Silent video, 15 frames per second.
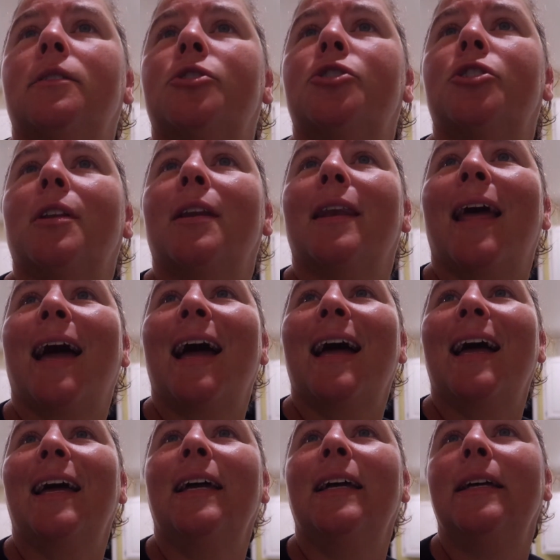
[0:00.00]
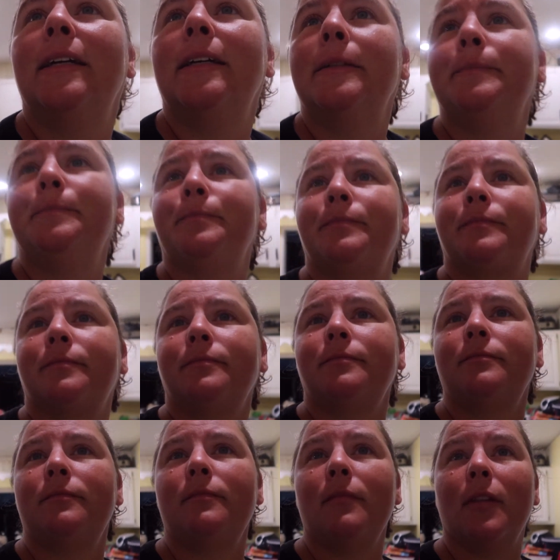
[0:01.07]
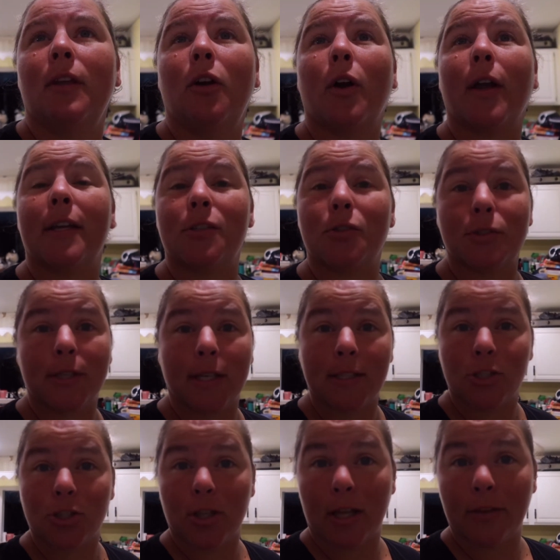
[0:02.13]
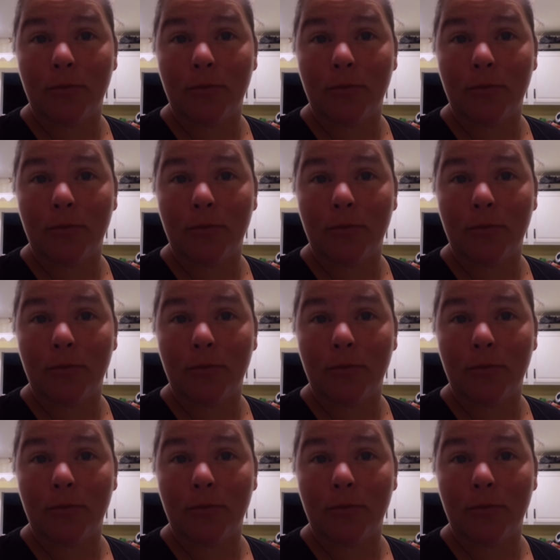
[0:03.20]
July. Okay, so today's July